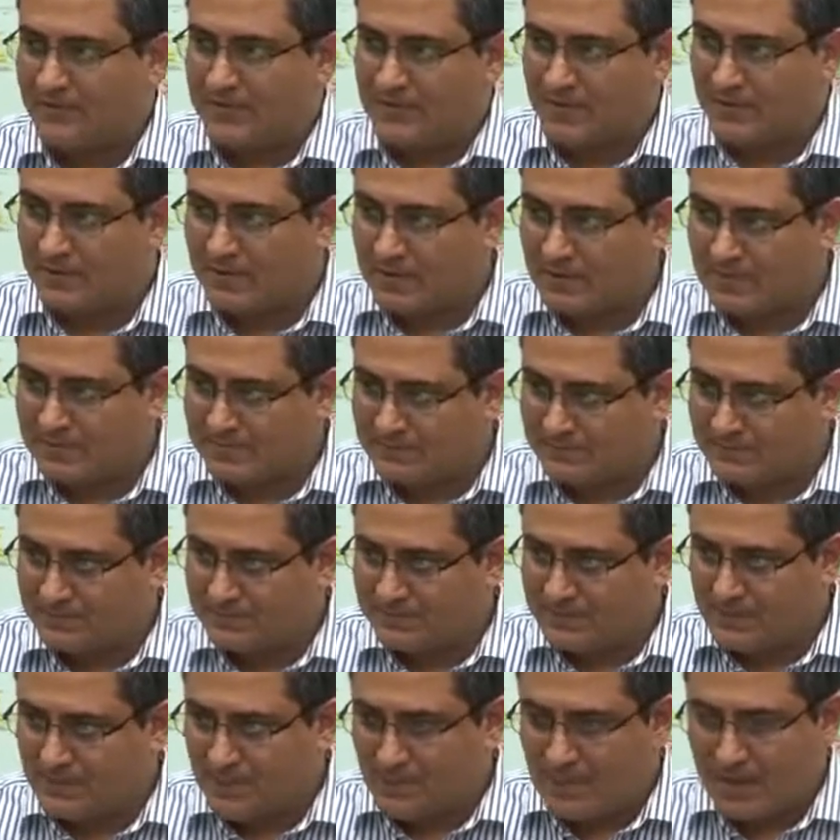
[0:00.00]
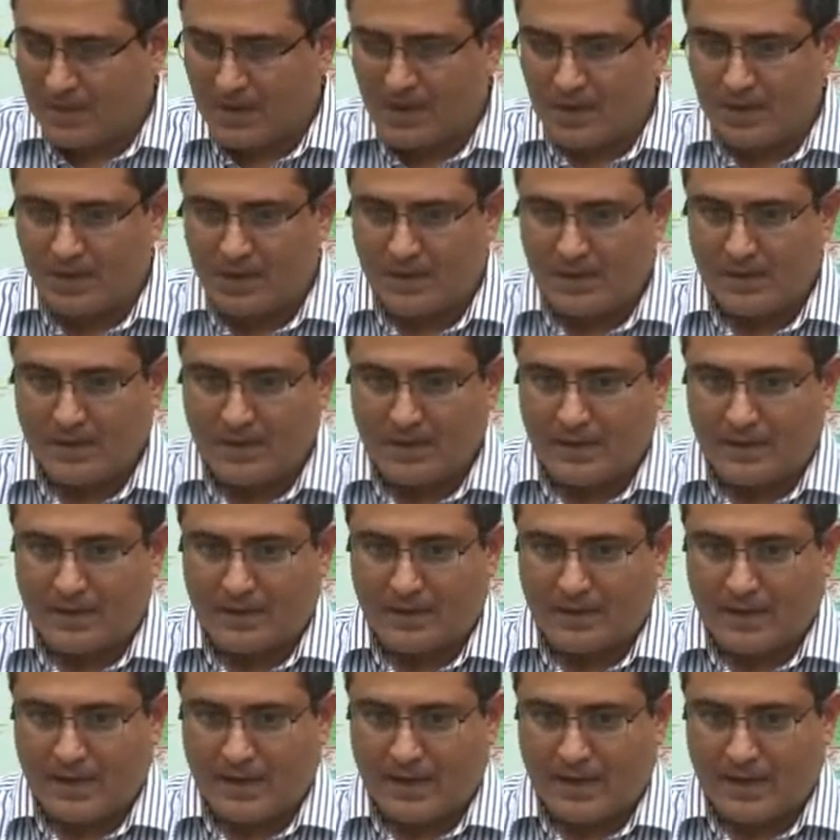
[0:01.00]
miserable.
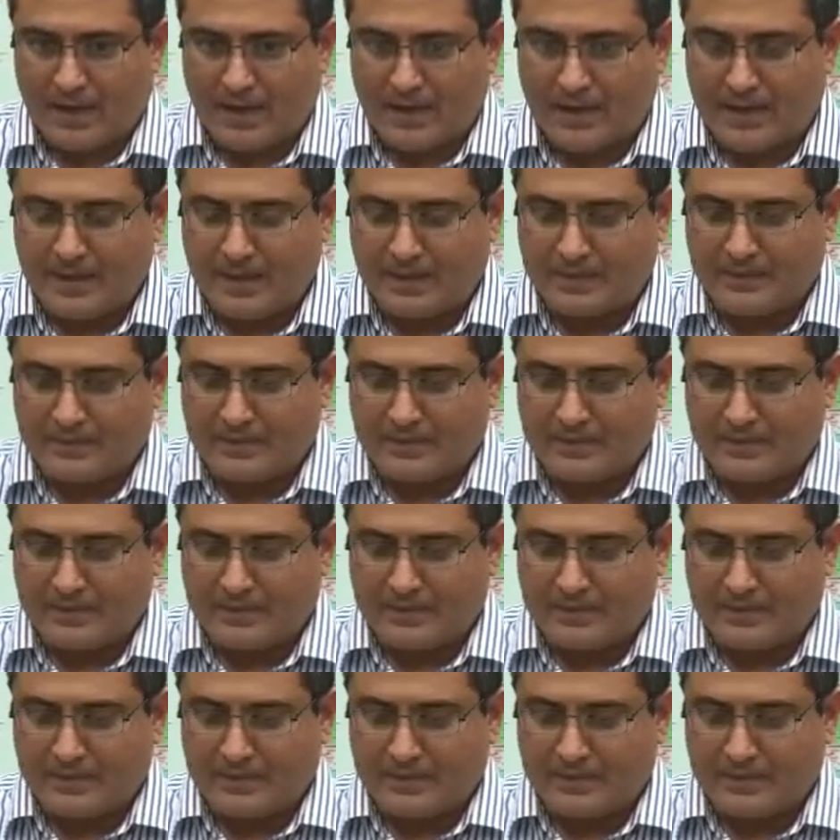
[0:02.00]
And